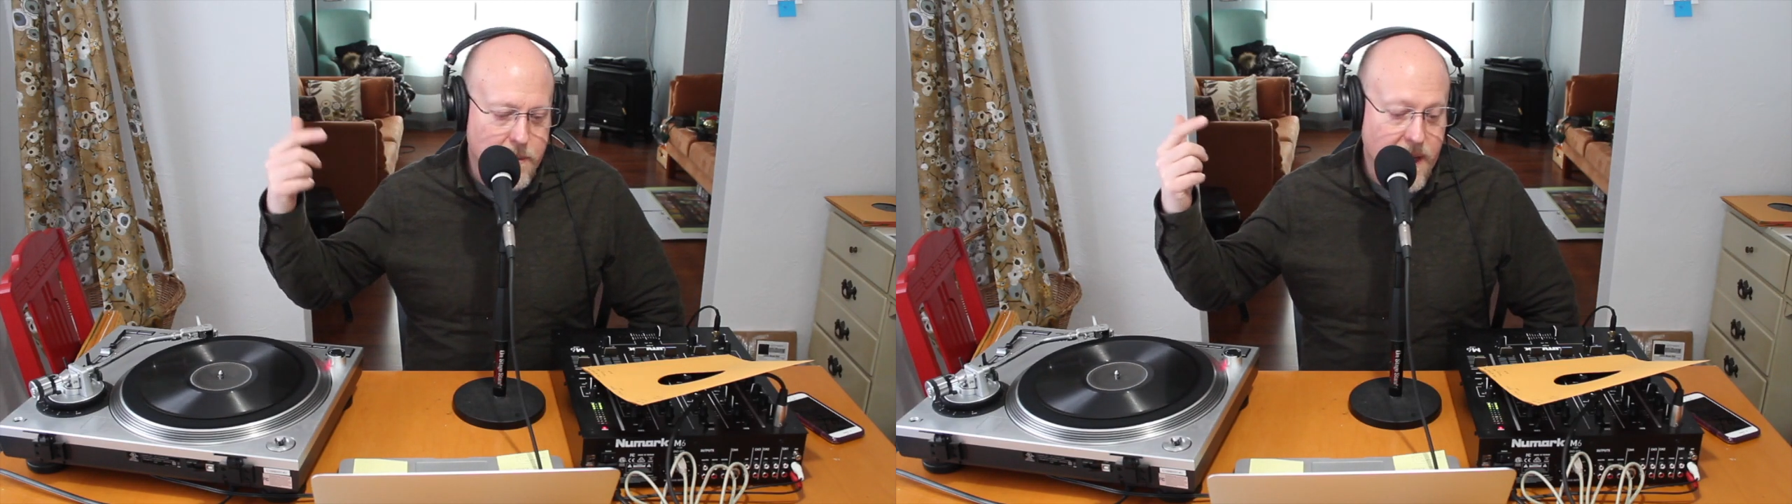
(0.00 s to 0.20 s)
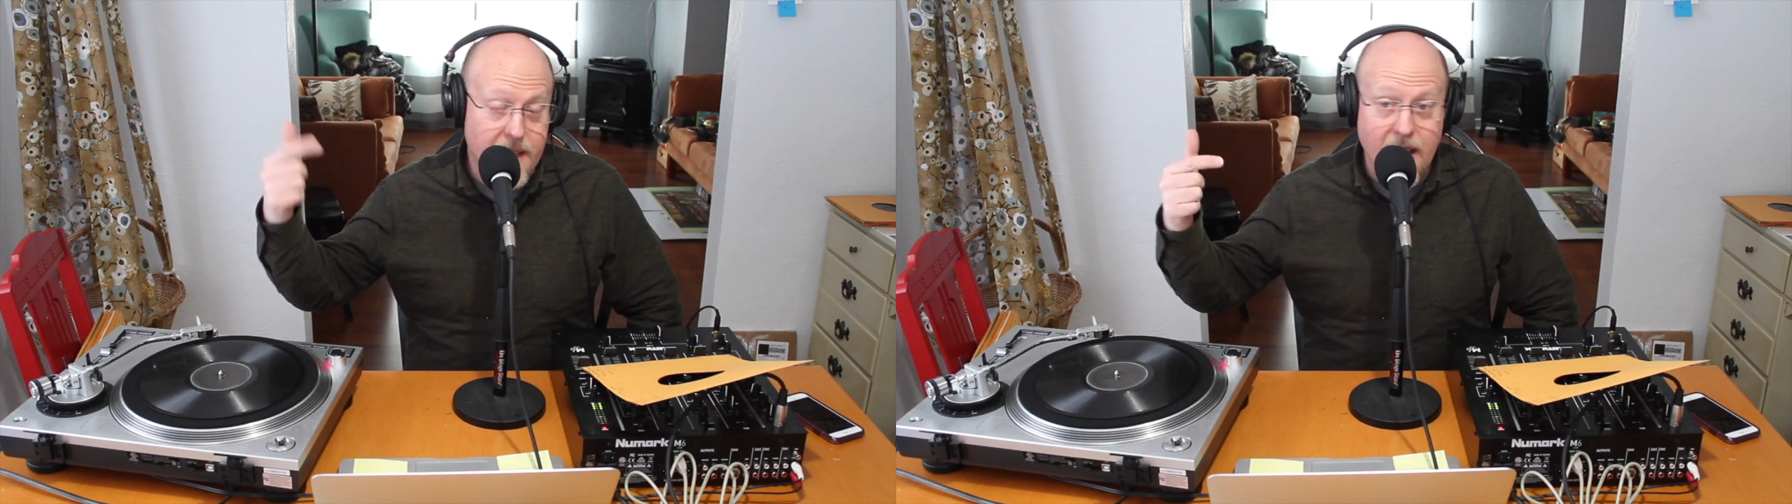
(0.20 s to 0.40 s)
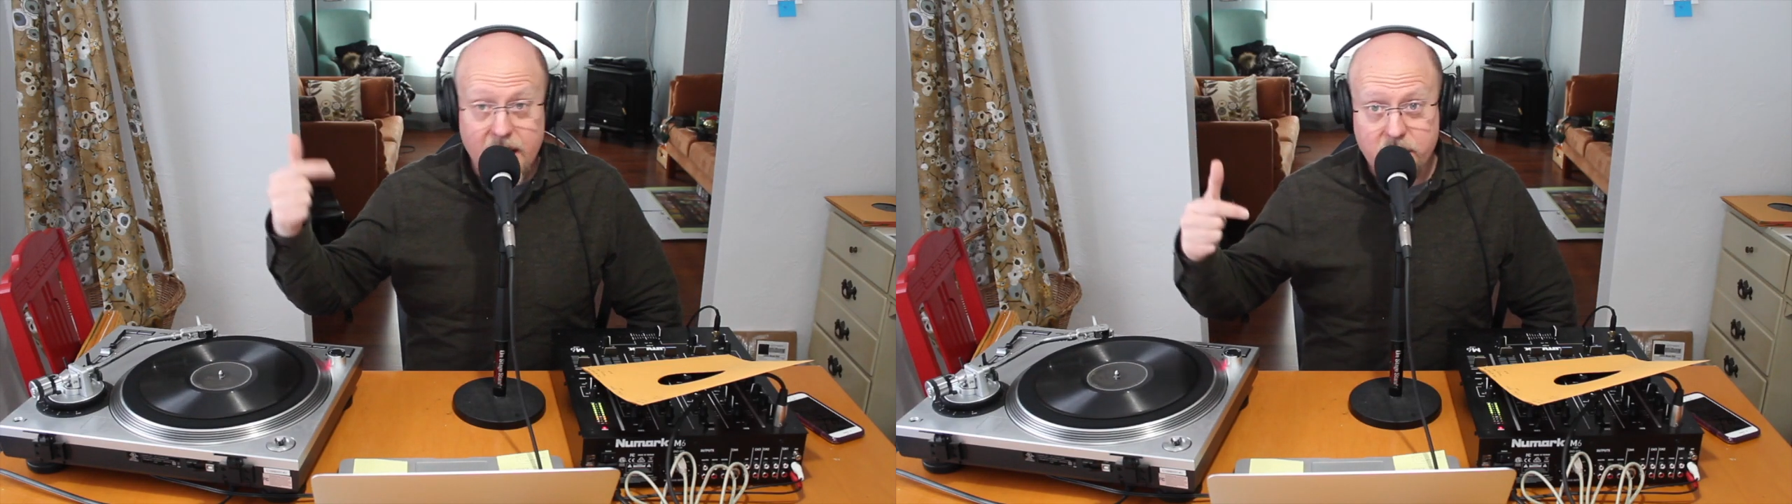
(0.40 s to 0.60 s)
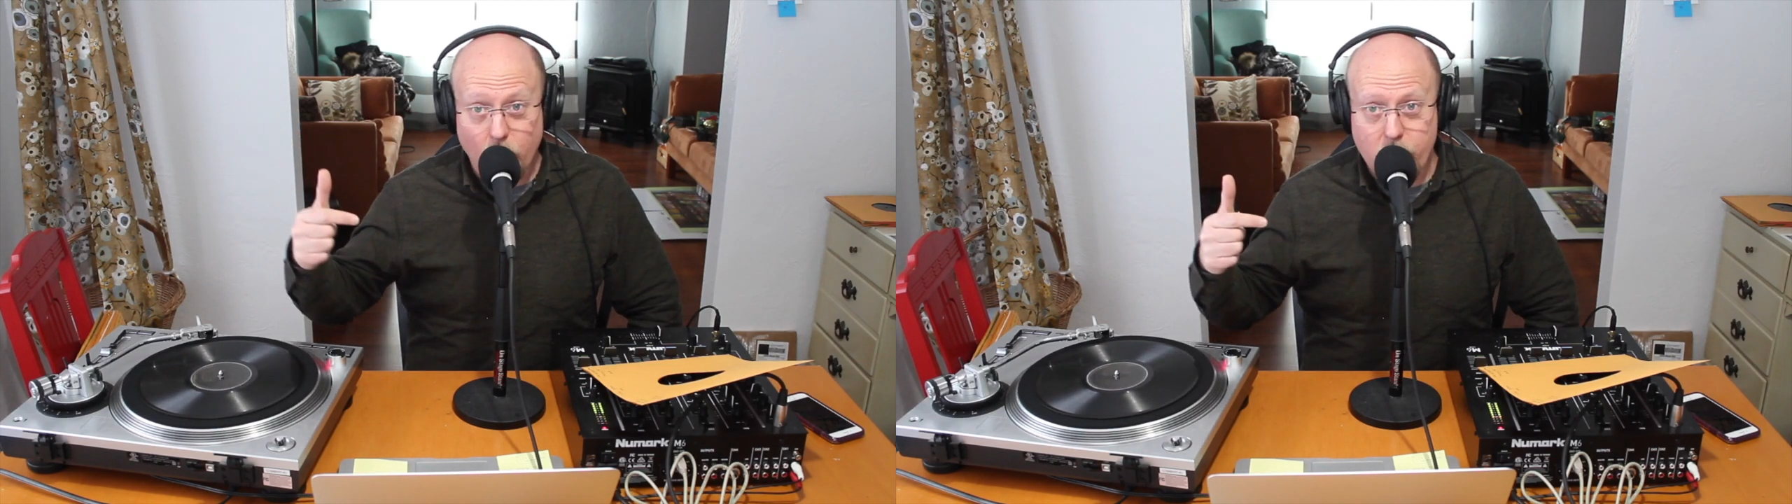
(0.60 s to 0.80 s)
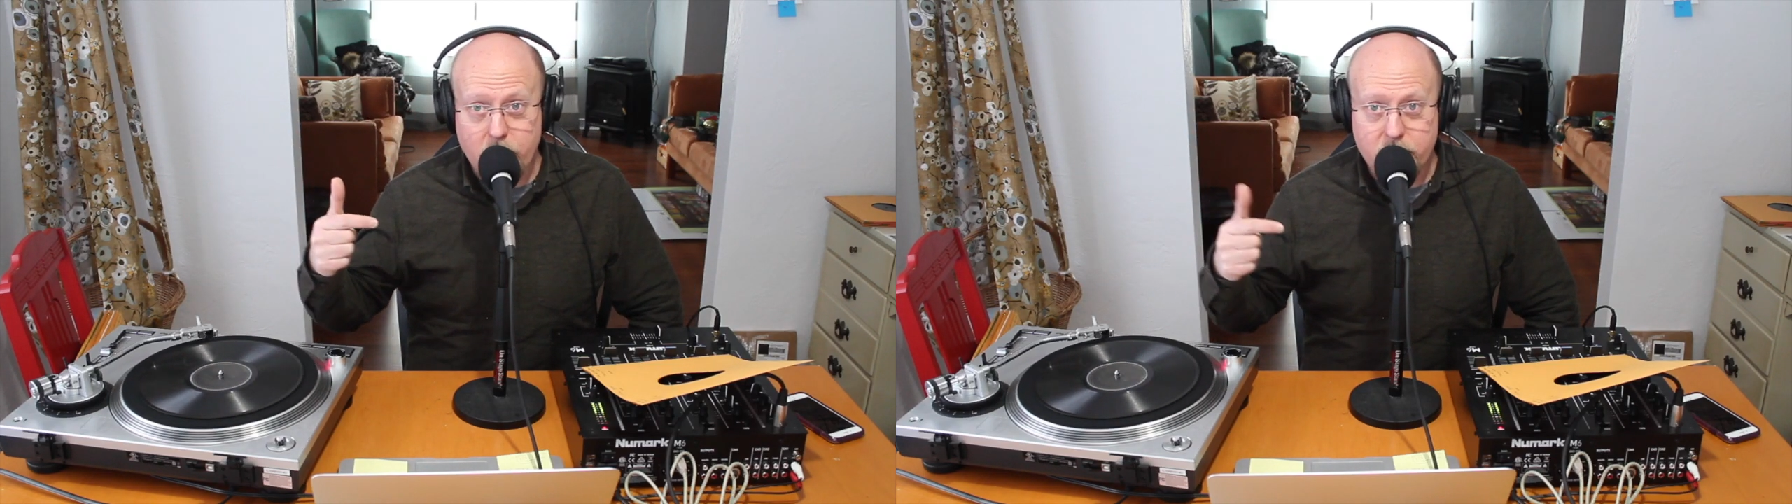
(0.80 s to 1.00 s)
and his
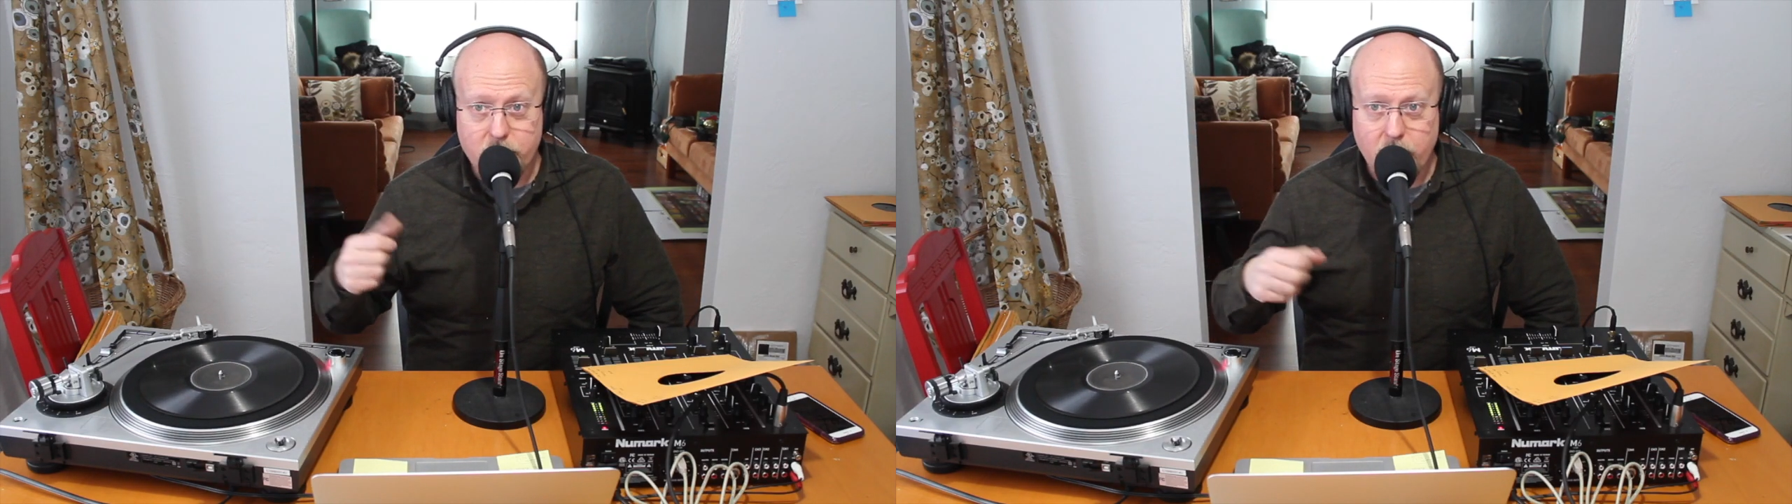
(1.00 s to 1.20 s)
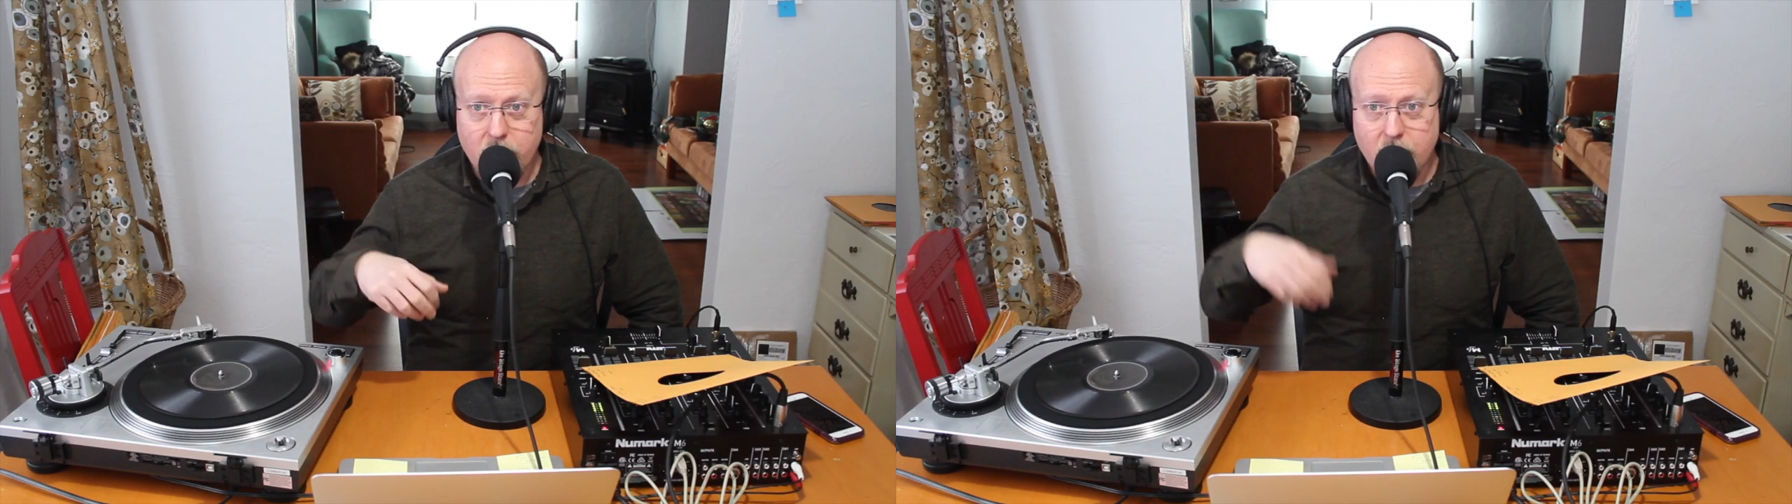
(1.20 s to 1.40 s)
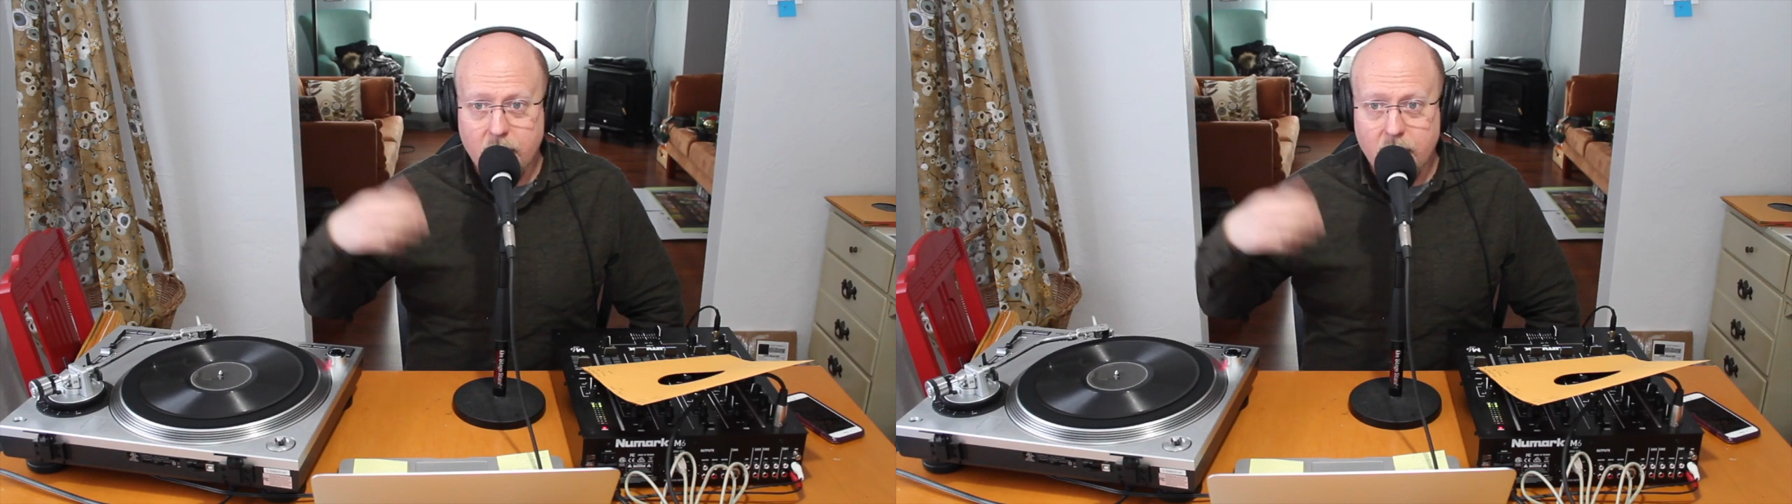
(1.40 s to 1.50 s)
orchestra,